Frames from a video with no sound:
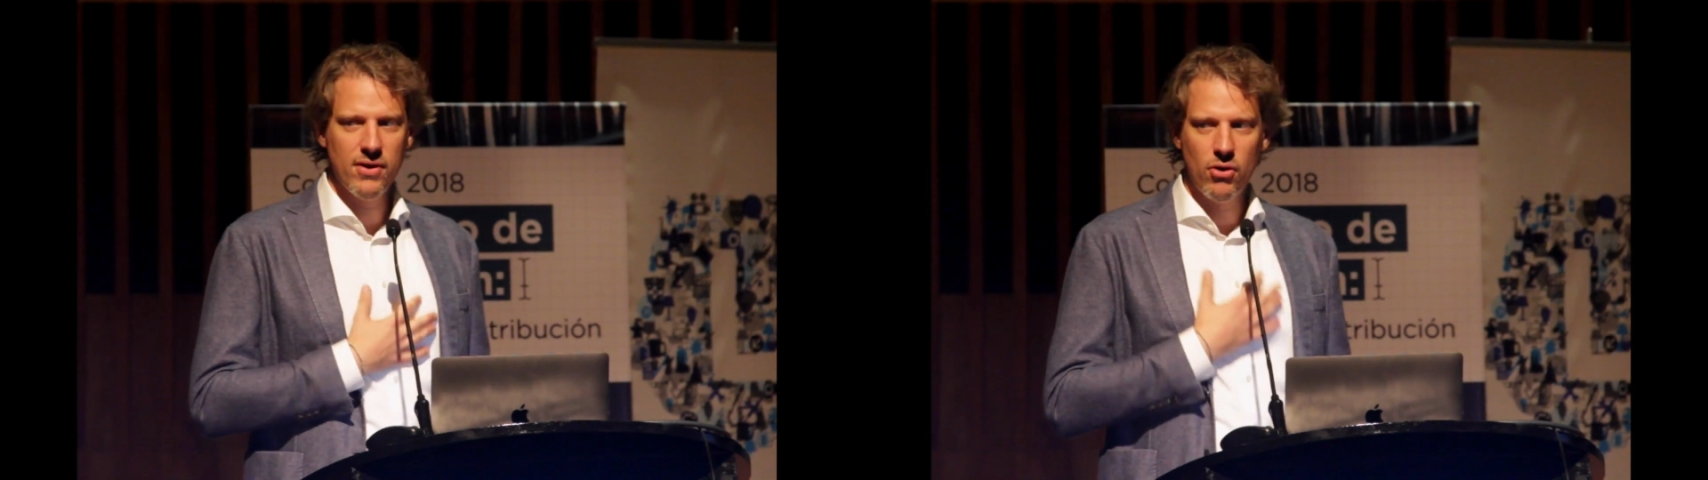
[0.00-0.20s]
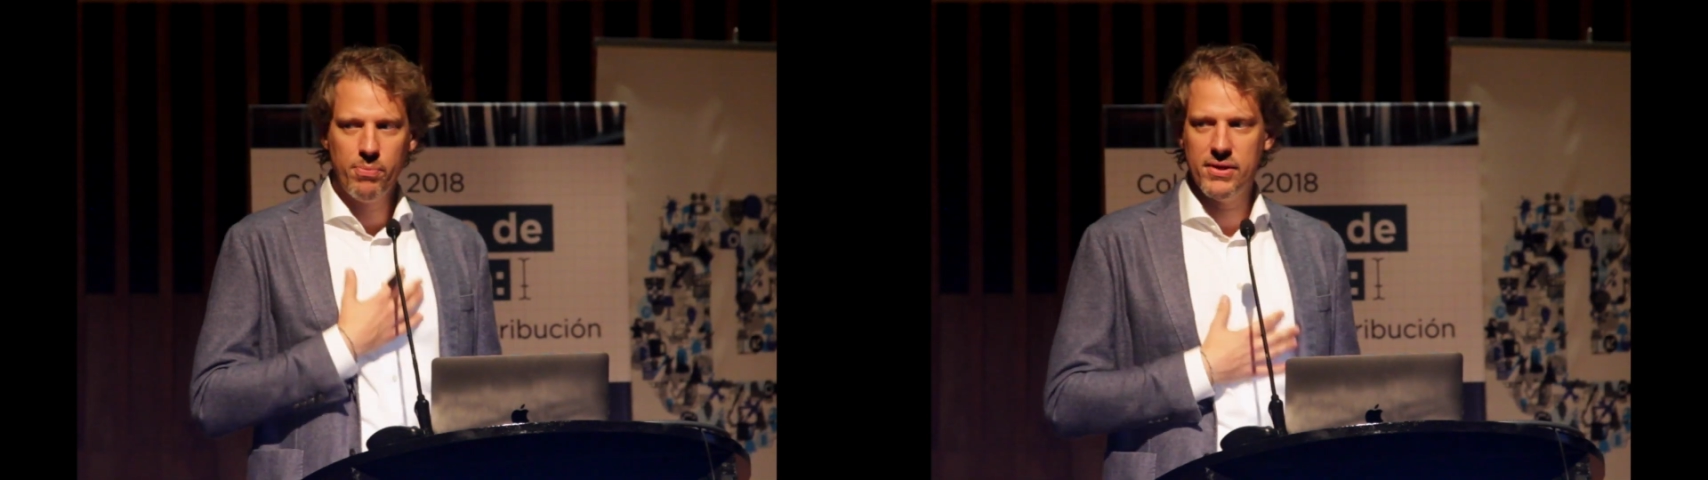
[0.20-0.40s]

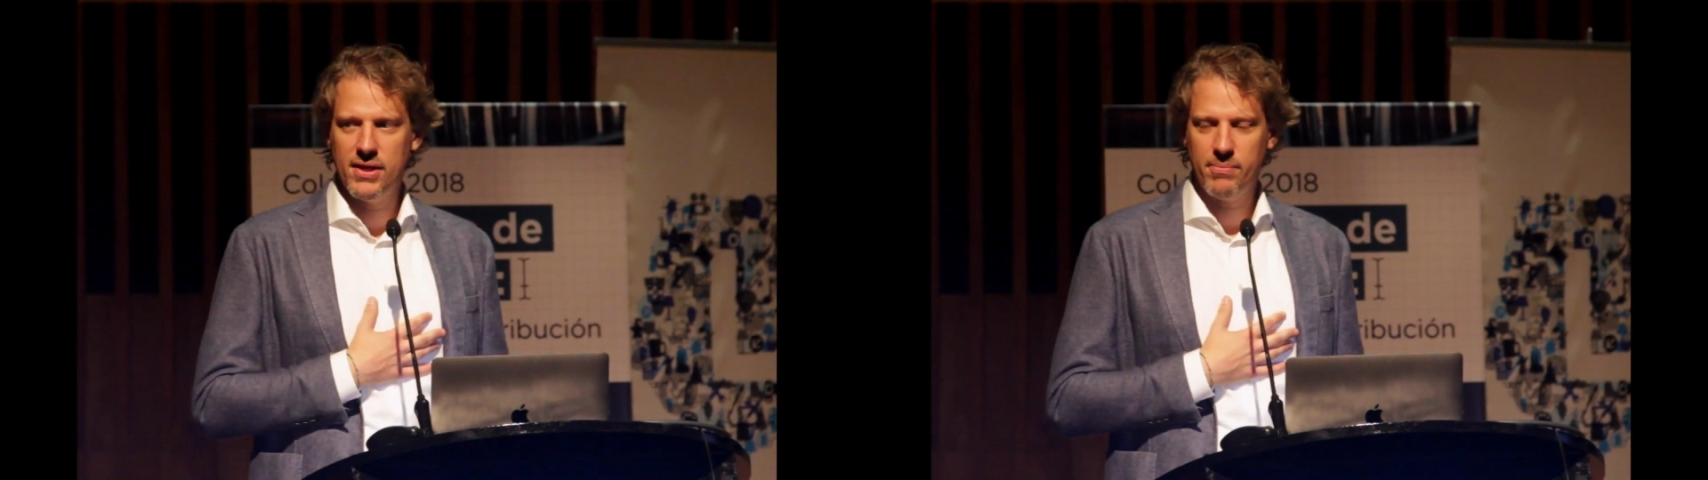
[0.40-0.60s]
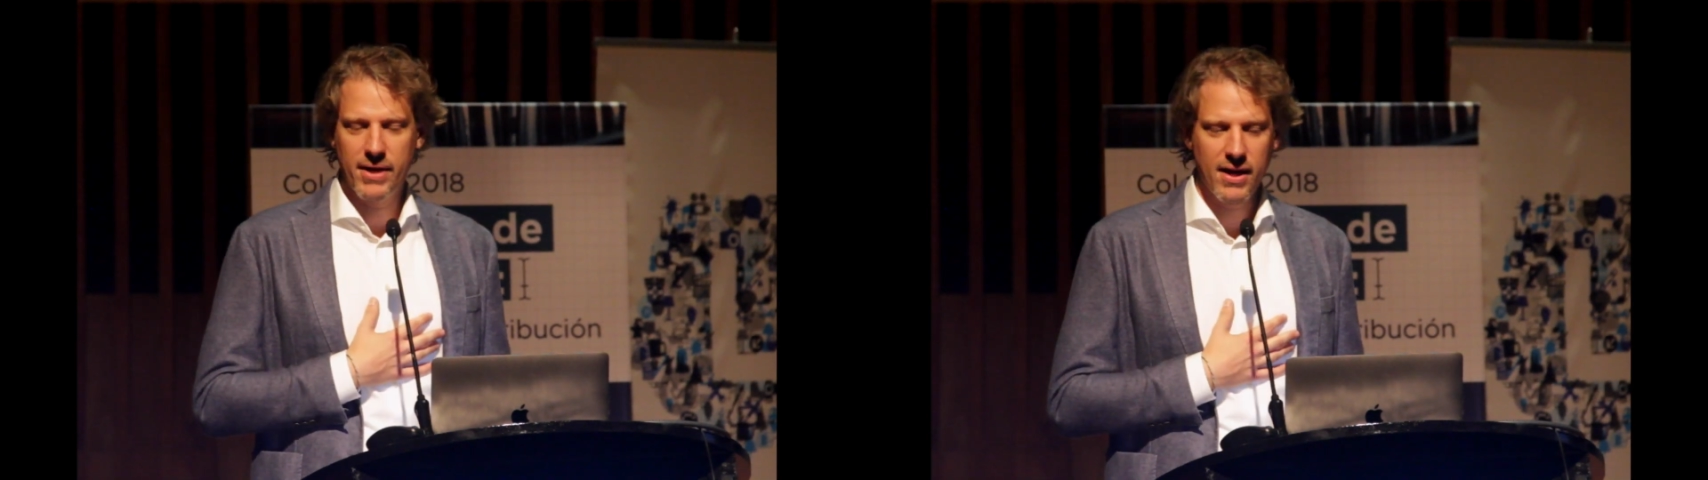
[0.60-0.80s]

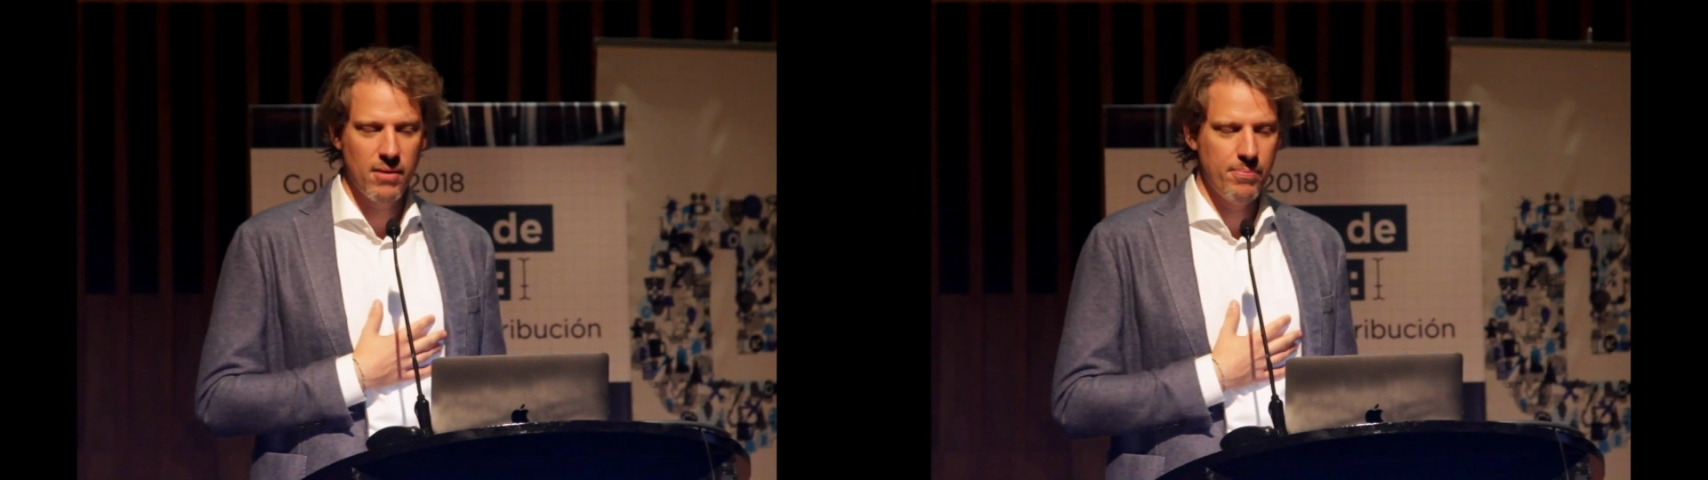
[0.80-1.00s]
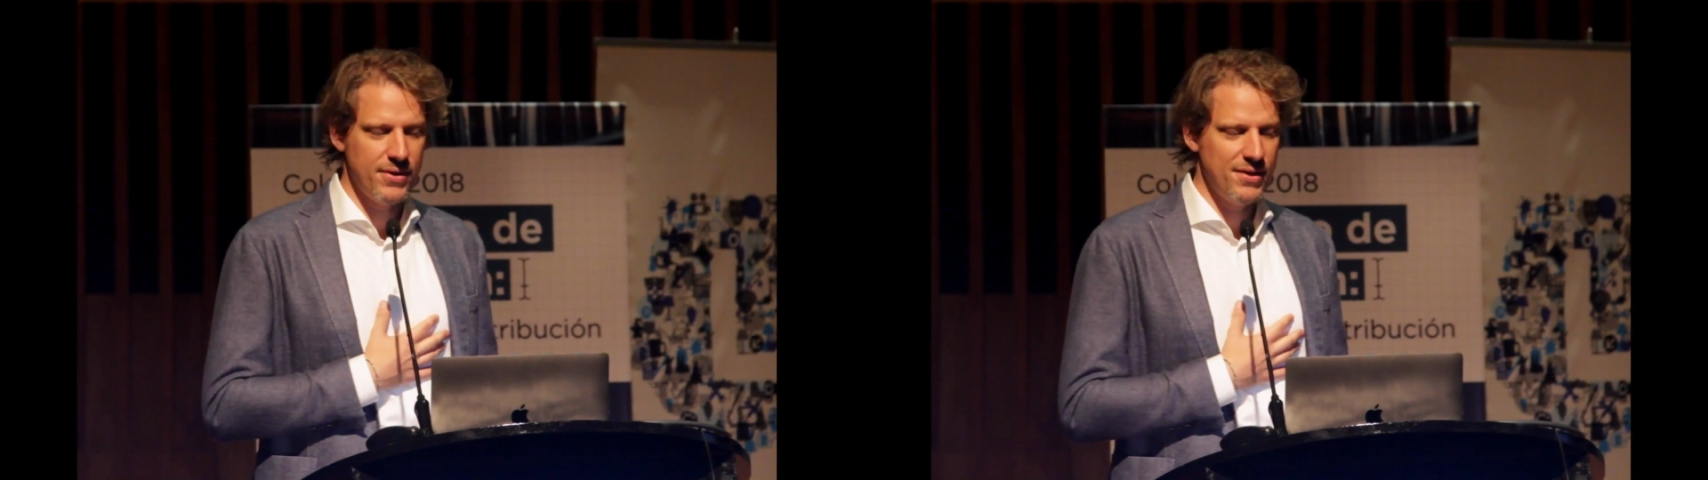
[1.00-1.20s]
openly in my
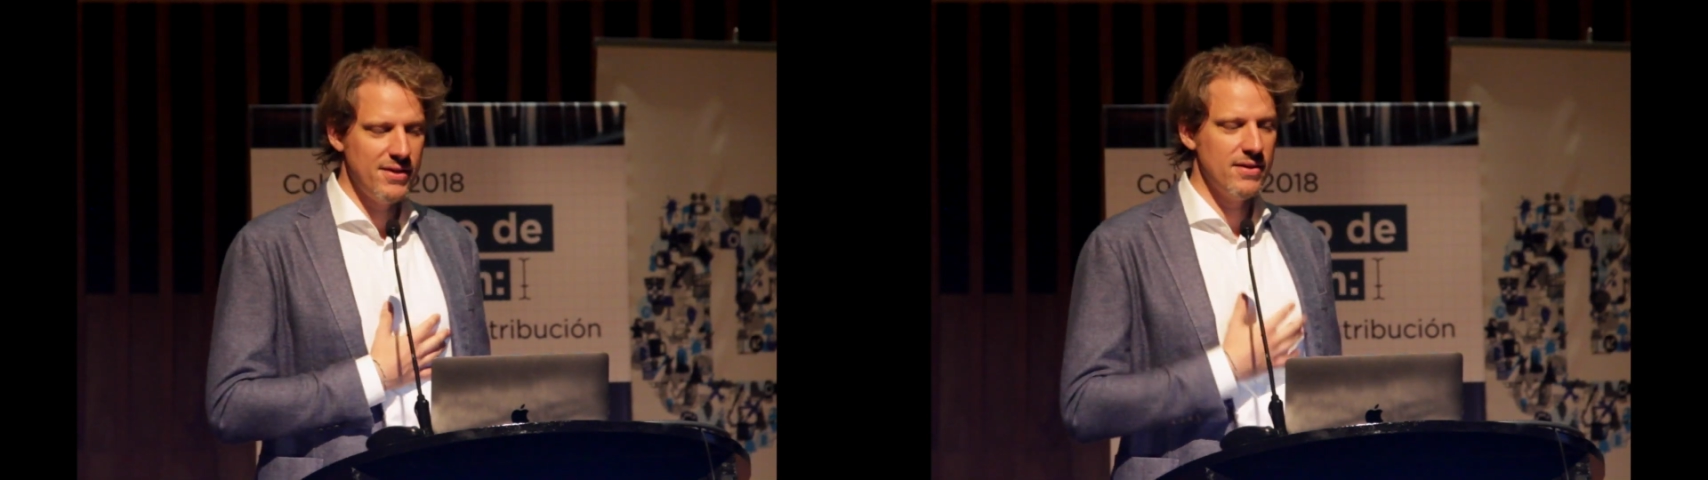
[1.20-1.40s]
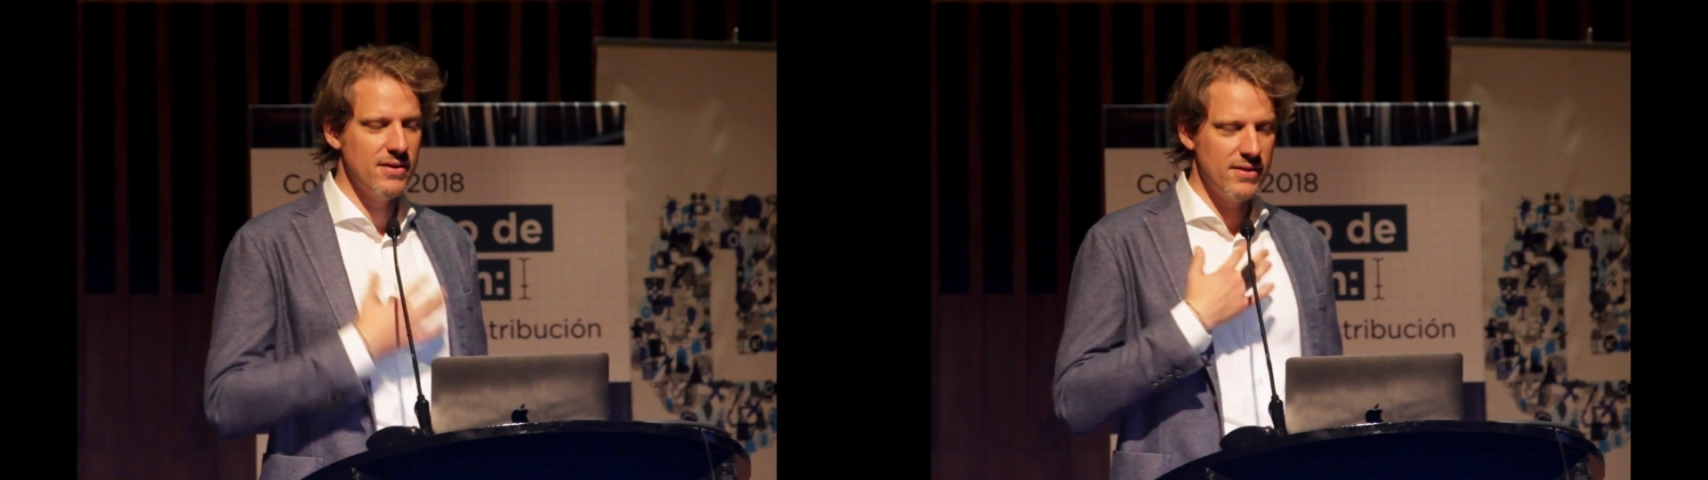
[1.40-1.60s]
company,